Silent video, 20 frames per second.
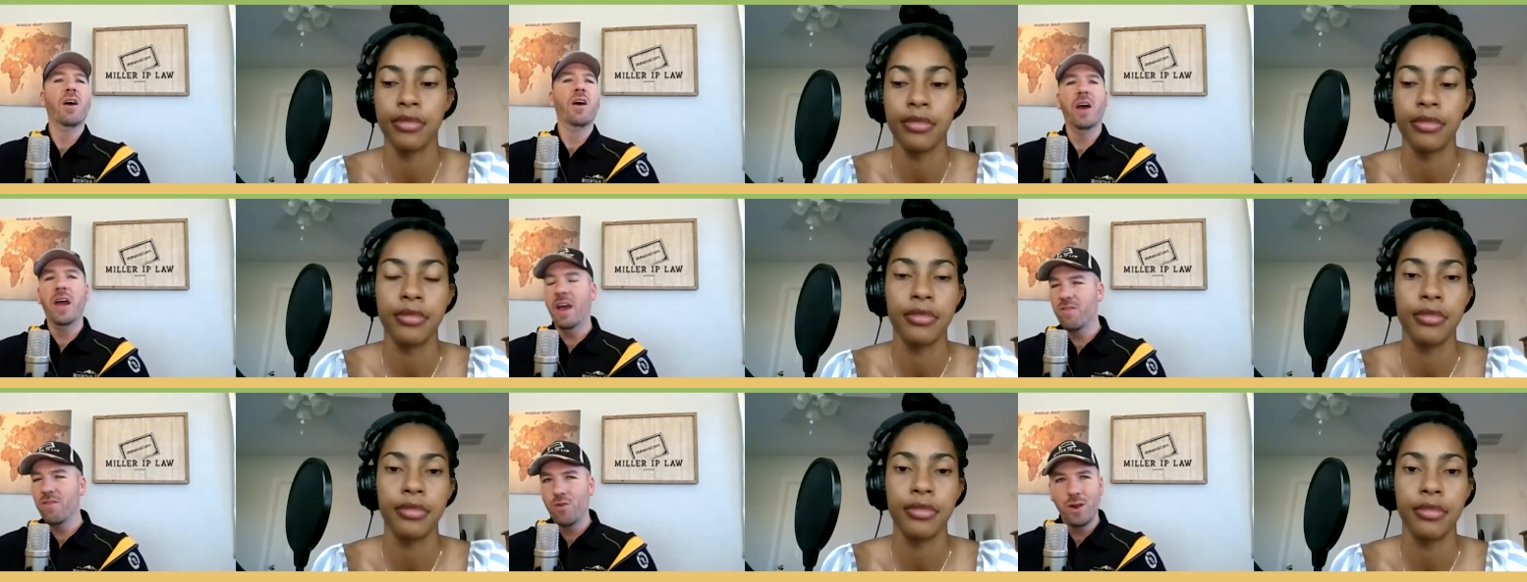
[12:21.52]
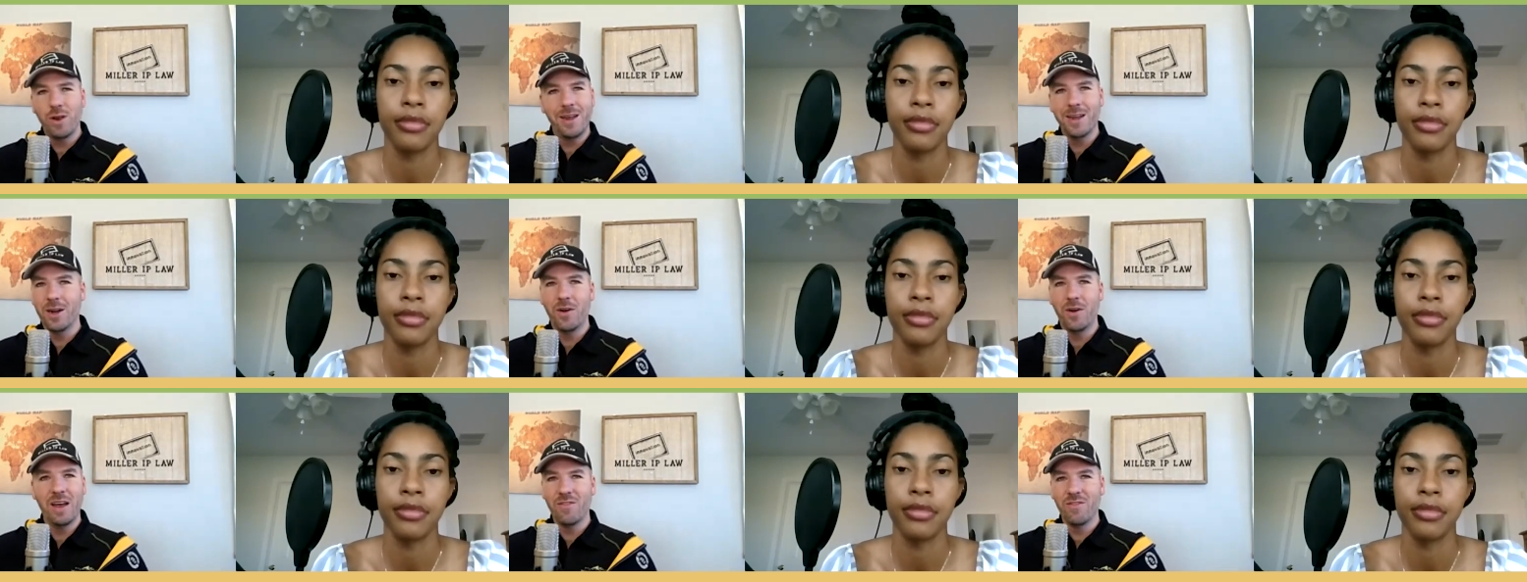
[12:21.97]
Speaker 1: every you
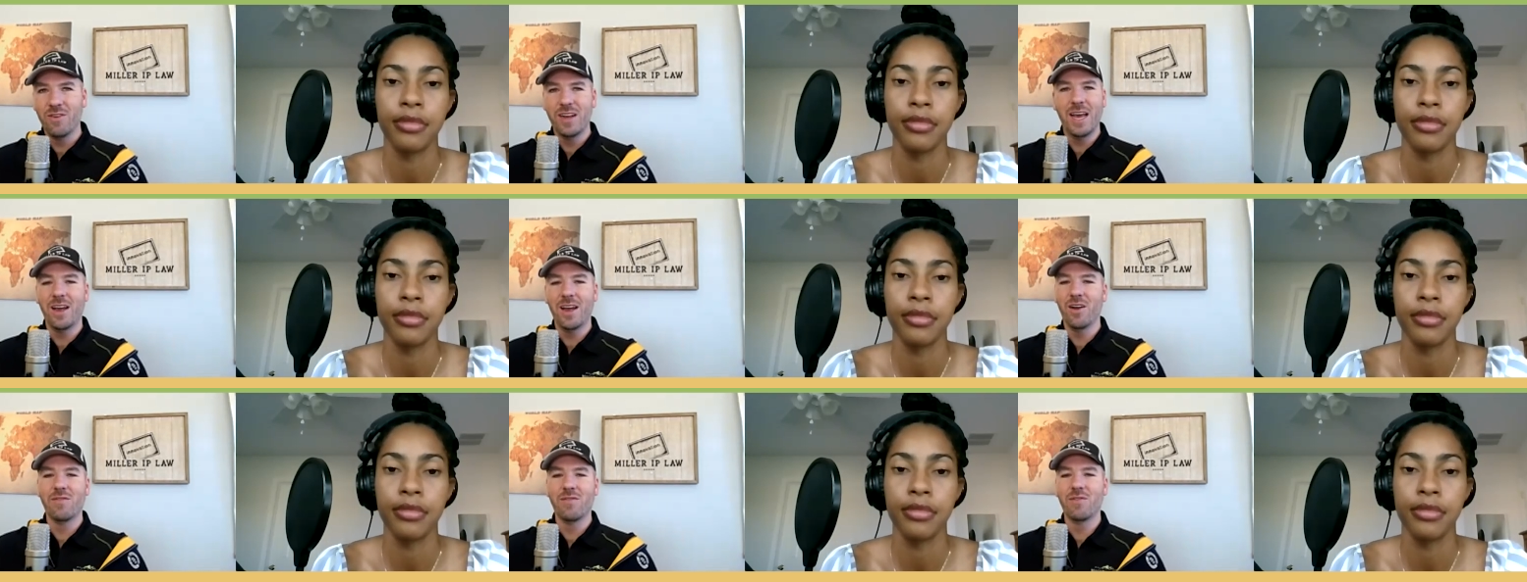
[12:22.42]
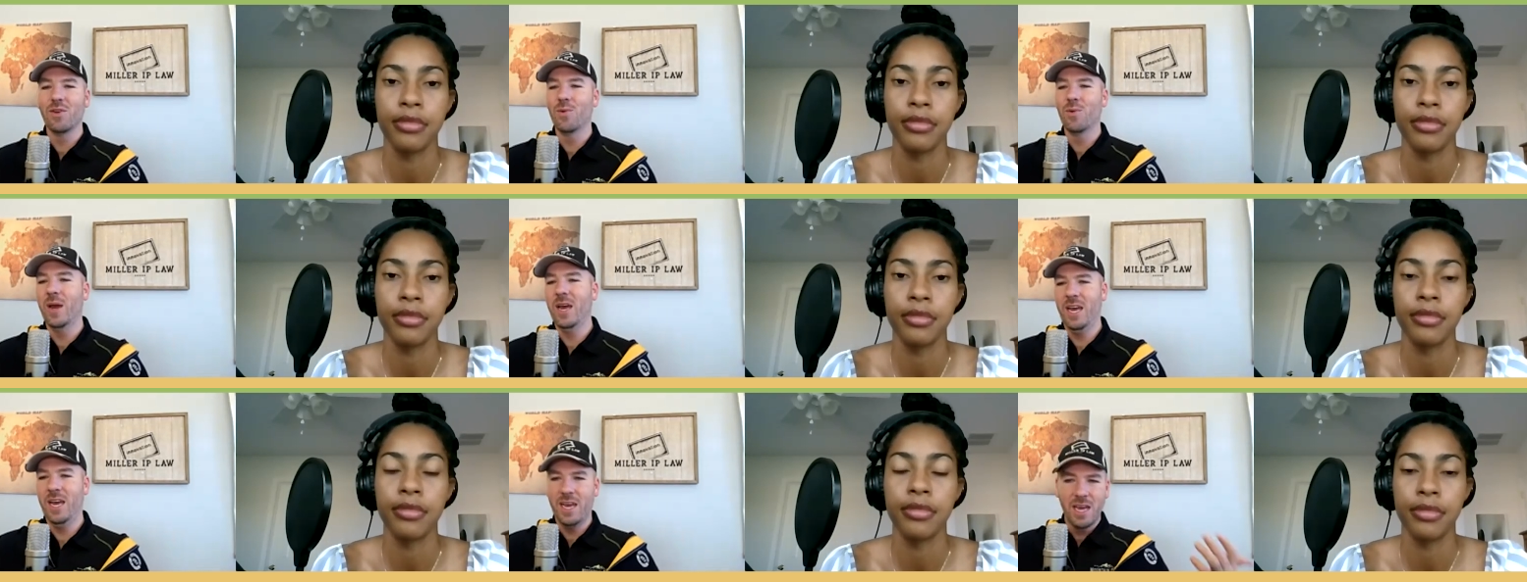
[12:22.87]
know every day or every
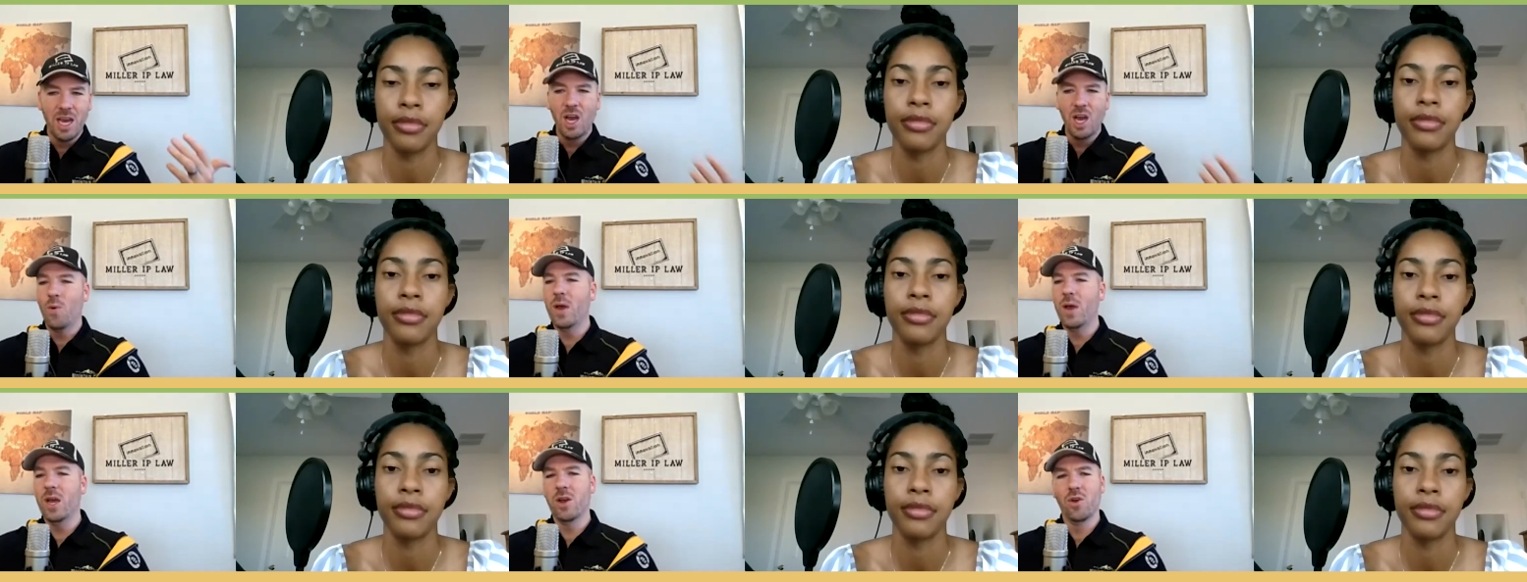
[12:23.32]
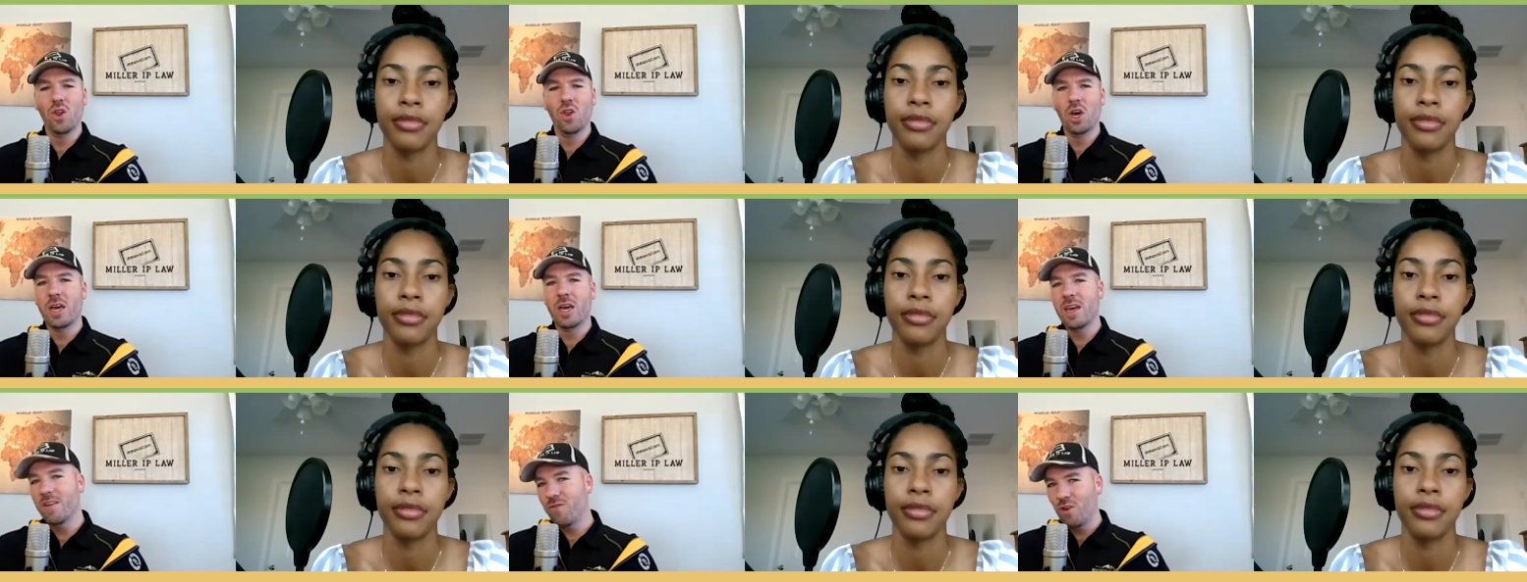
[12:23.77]
week we are
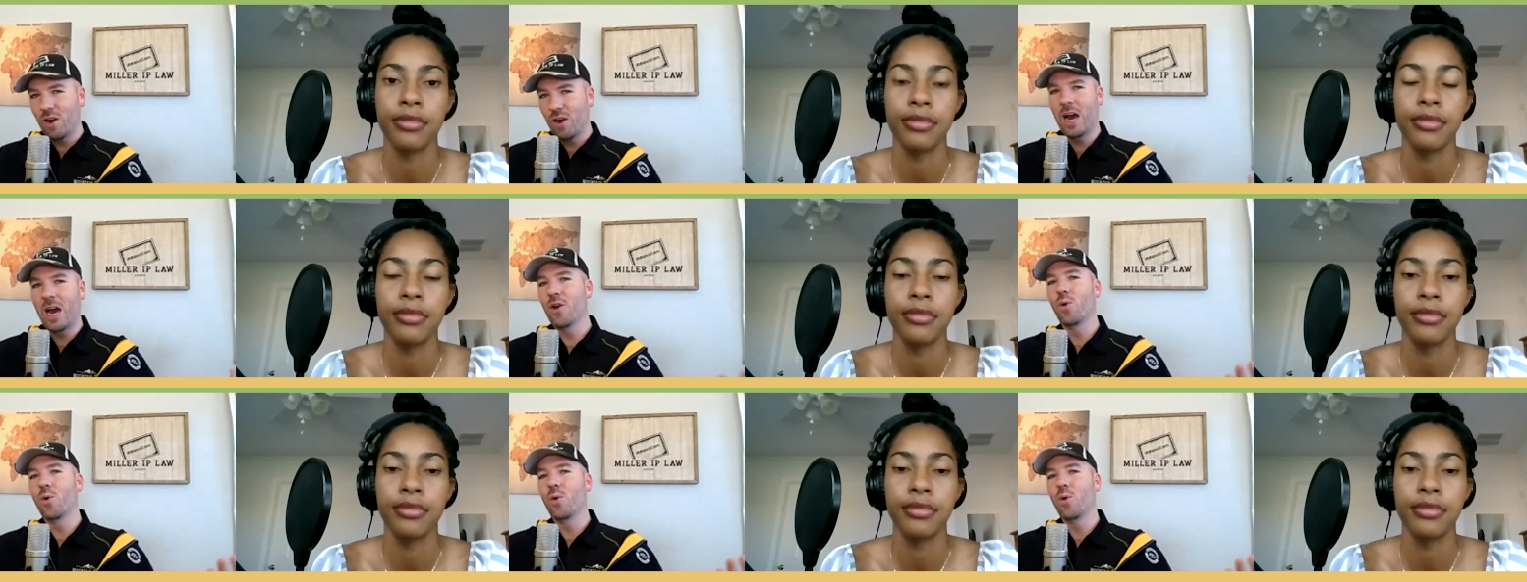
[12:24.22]
looking for how to,